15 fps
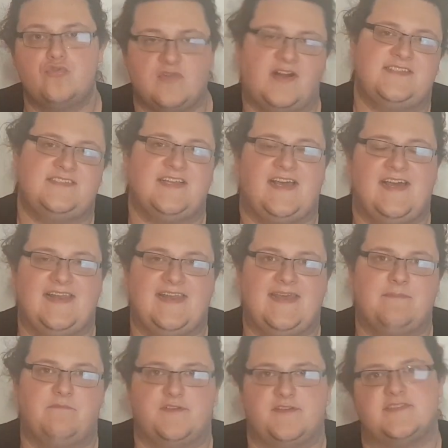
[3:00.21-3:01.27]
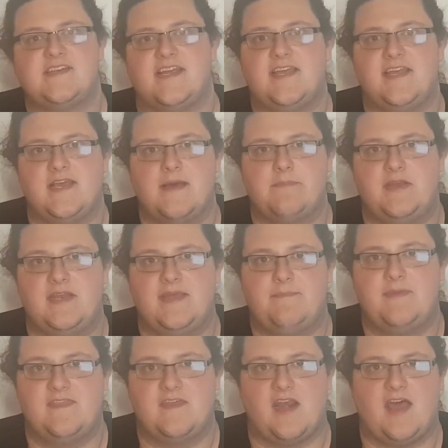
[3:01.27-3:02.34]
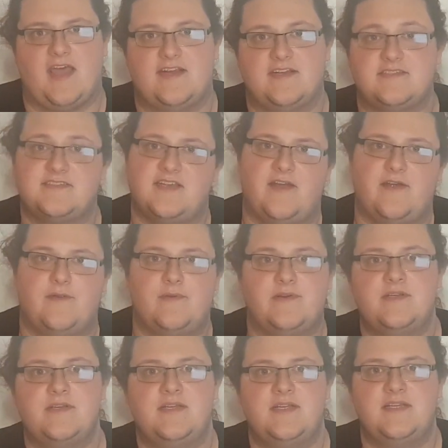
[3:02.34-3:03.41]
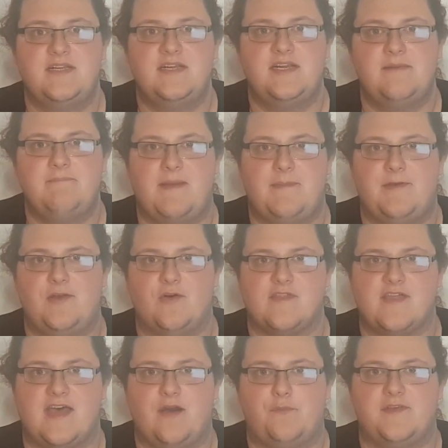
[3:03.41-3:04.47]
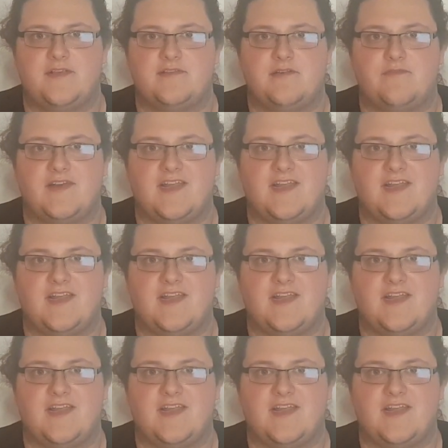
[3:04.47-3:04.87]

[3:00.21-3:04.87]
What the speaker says: tries to kill him for sneaking up on him in the night. So, maybe not the healthiest of